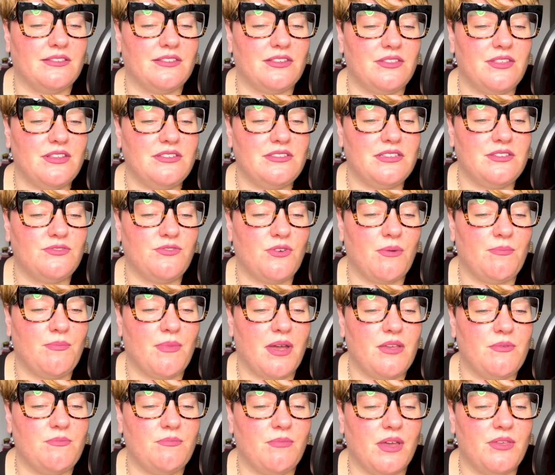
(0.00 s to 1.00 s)
So this is
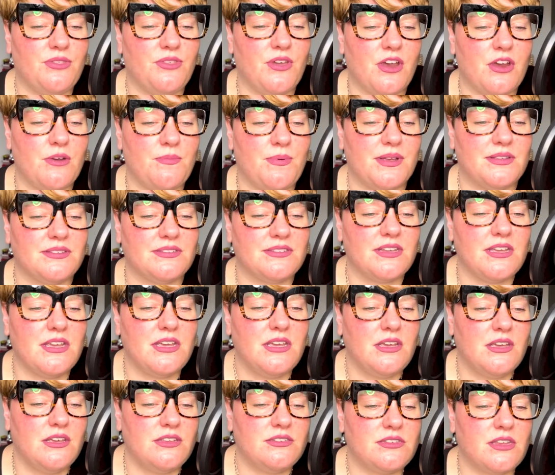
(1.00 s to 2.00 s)
from my therapist.
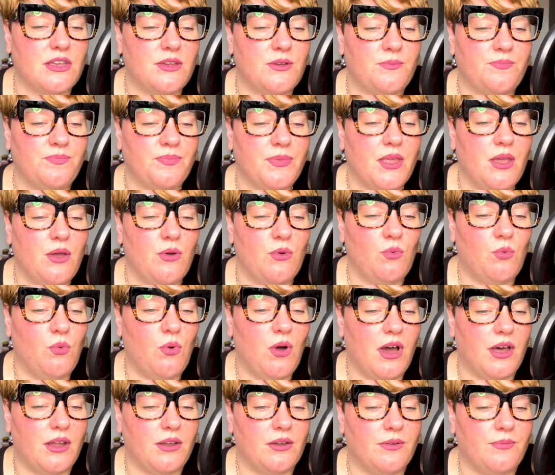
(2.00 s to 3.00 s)
So
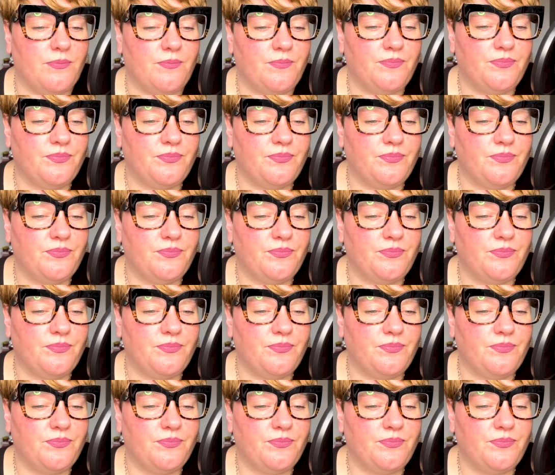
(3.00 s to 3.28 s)
one,